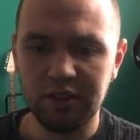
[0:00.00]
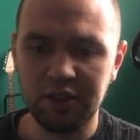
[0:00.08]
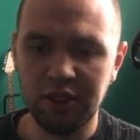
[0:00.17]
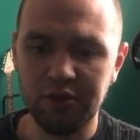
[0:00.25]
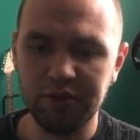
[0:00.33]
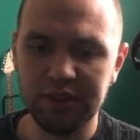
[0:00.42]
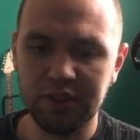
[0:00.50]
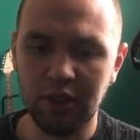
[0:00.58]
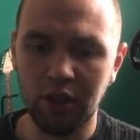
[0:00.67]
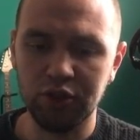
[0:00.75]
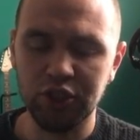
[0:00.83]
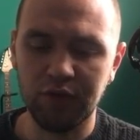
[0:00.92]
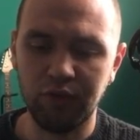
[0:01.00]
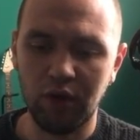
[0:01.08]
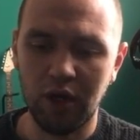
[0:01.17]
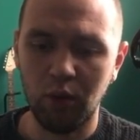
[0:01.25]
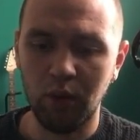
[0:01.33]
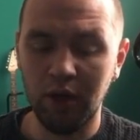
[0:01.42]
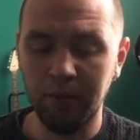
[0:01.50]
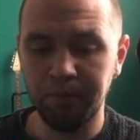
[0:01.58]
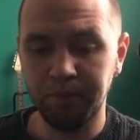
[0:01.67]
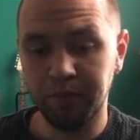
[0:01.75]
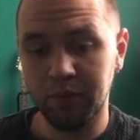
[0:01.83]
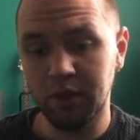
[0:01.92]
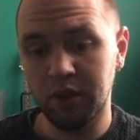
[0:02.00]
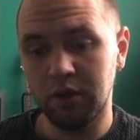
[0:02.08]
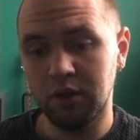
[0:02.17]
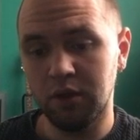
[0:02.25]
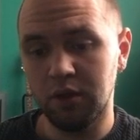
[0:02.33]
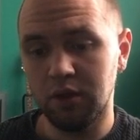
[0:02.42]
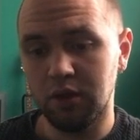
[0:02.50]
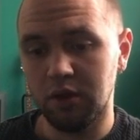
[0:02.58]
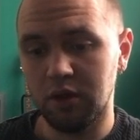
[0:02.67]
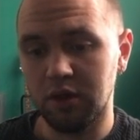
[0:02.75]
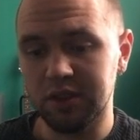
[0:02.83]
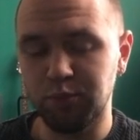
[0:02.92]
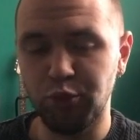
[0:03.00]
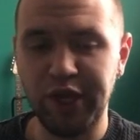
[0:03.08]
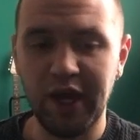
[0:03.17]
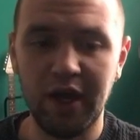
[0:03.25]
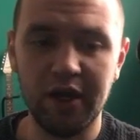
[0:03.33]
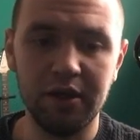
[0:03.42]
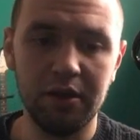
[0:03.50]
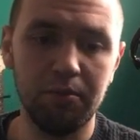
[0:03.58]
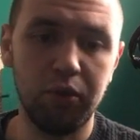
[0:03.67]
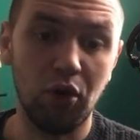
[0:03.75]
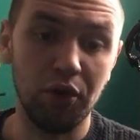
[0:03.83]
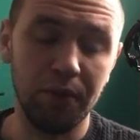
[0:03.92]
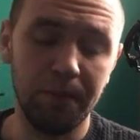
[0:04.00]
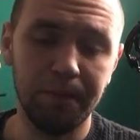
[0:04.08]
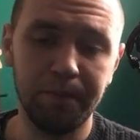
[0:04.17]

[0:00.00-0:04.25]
here is the logic for our spooky eye pawn.